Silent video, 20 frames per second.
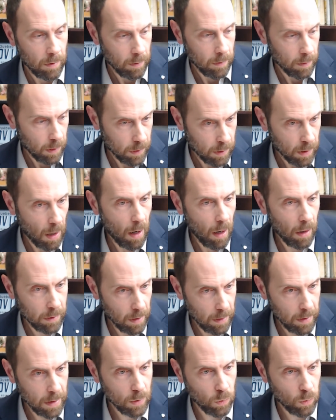to talk
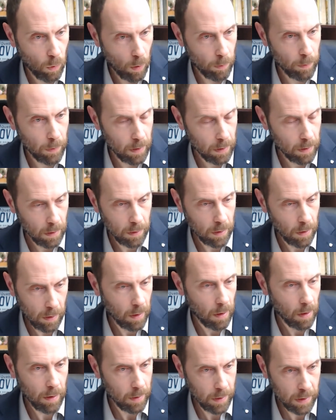to this woman,
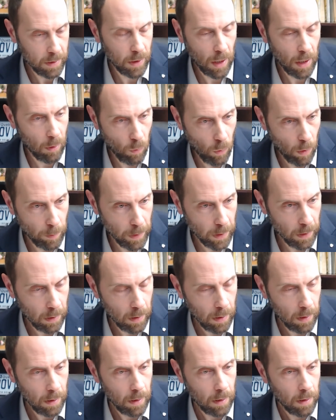this young woman,
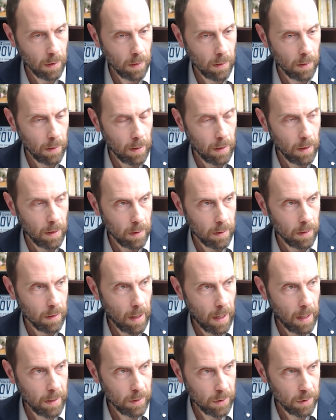
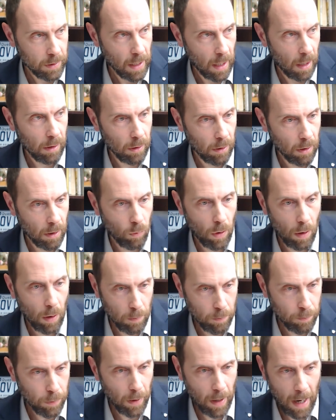and to tell her,
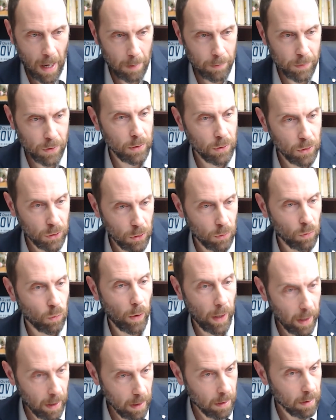well, perhaps you should
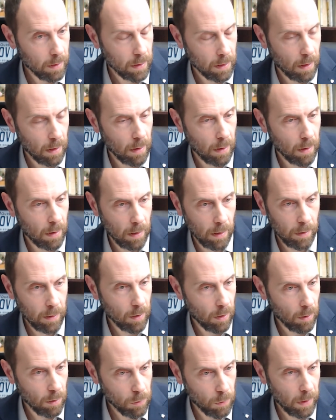wait,
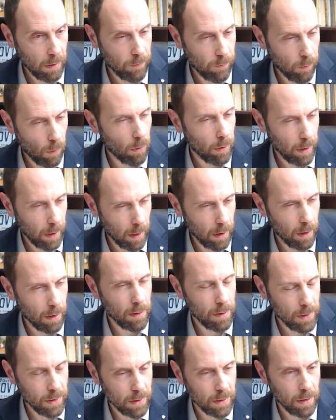3-4
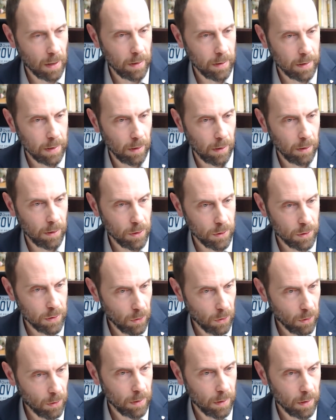years until you're
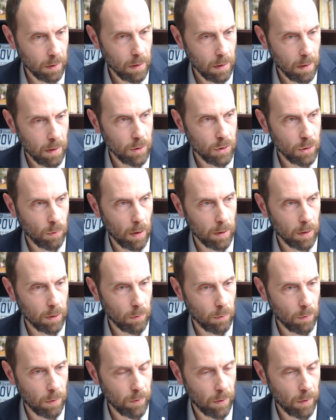certain that you want
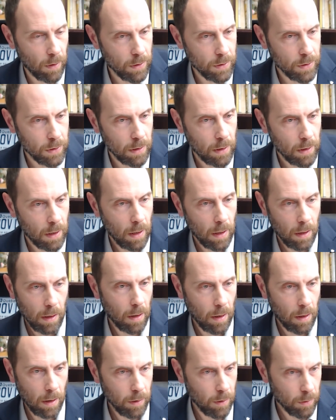to reverse
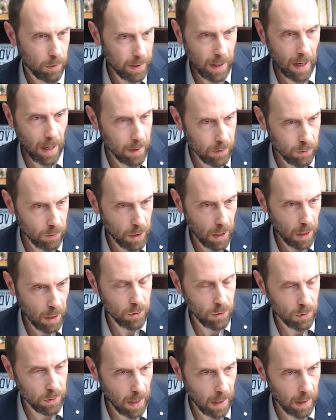your sex or
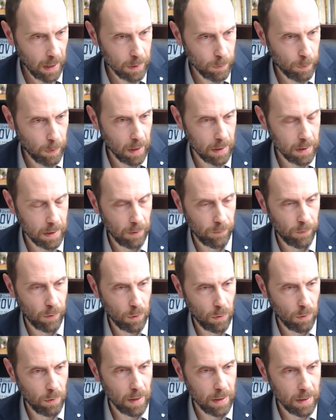change your sex, because if you
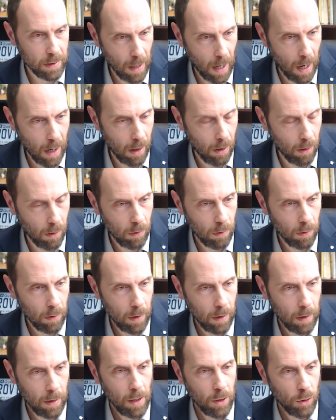do this now,
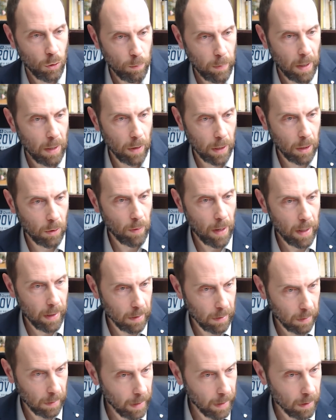you may regret
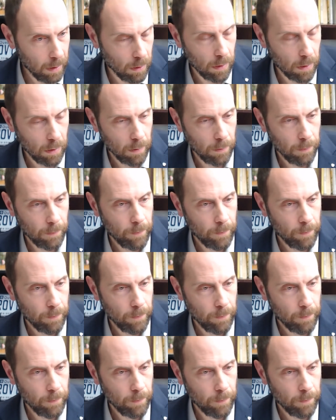it later.